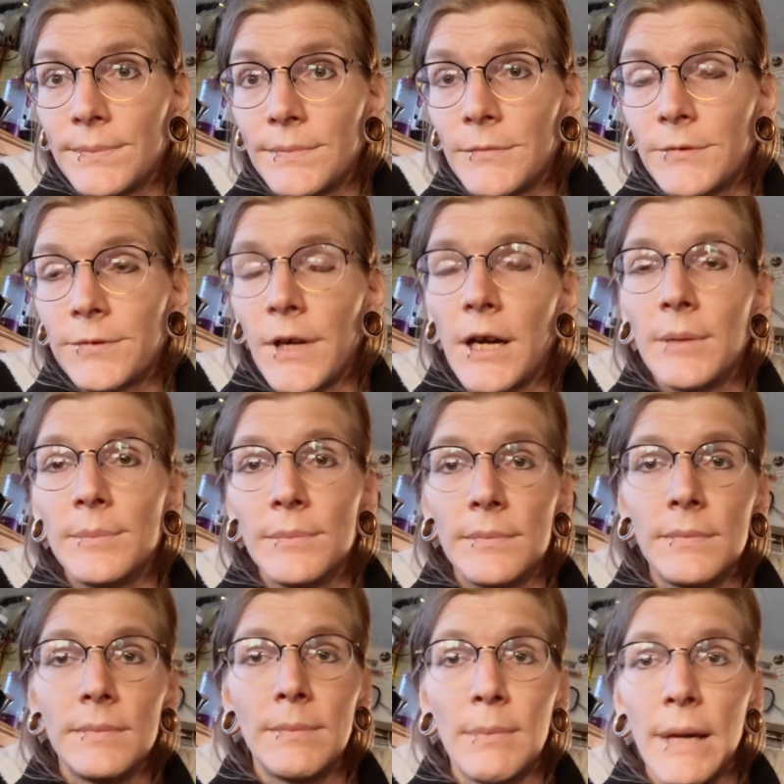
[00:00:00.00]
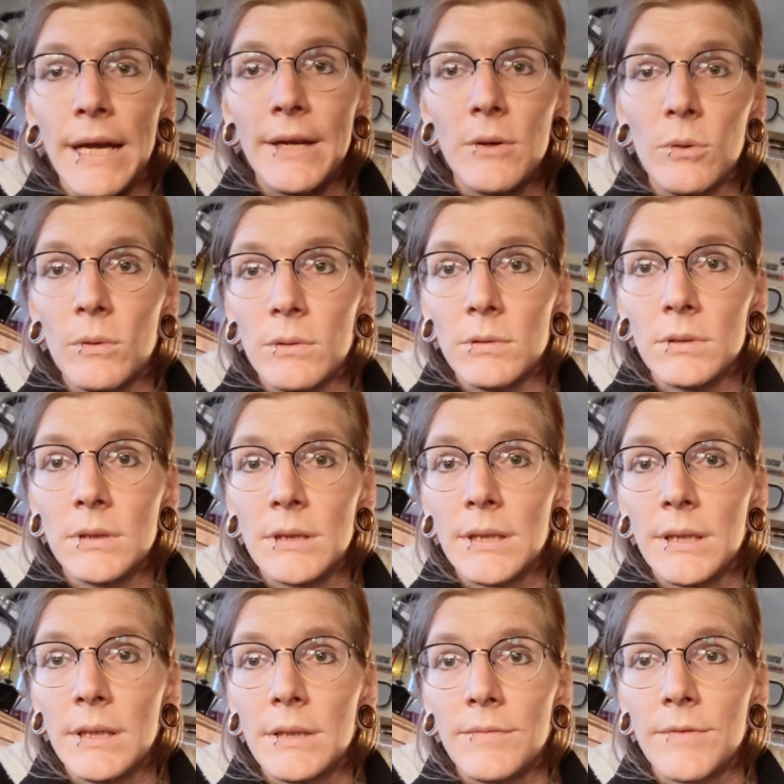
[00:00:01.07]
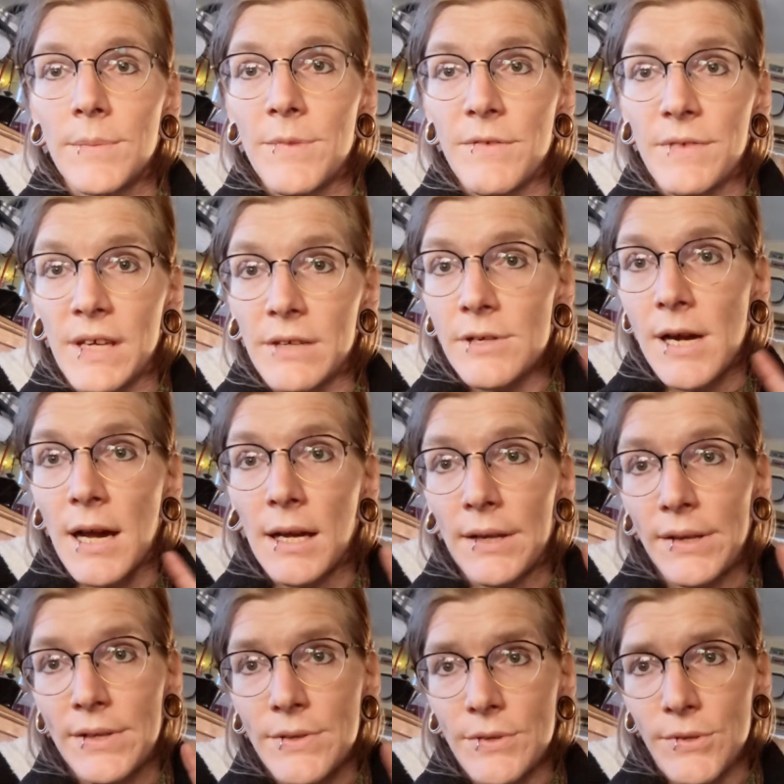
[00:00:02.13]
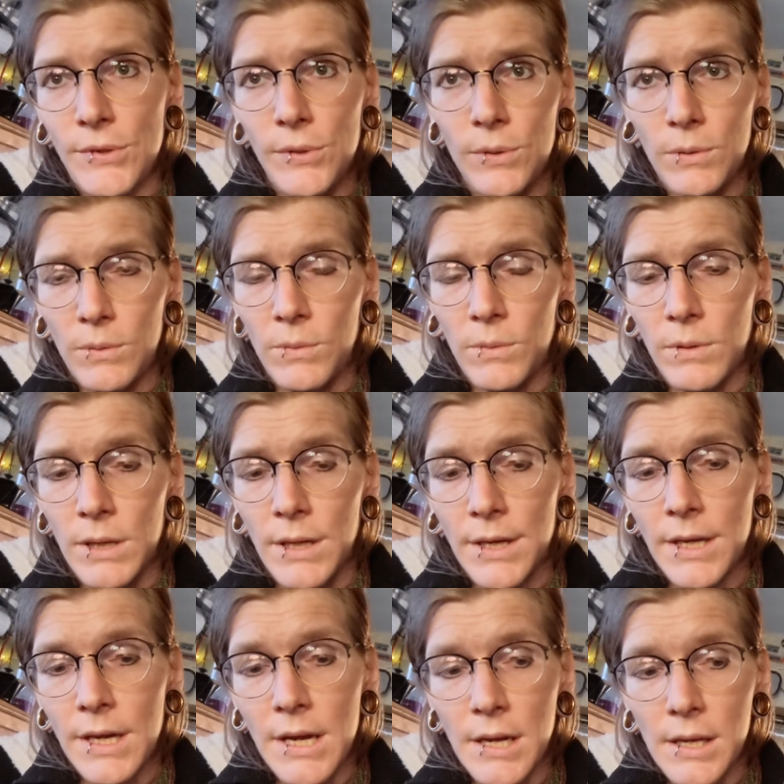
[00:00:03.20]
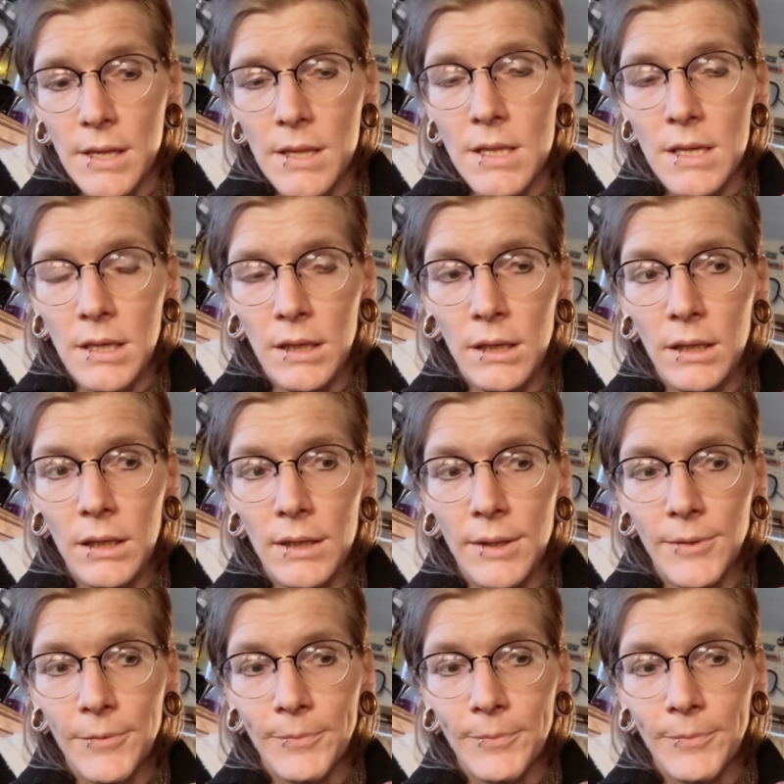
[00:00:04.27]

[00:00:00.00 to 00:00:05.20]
from the Victron to the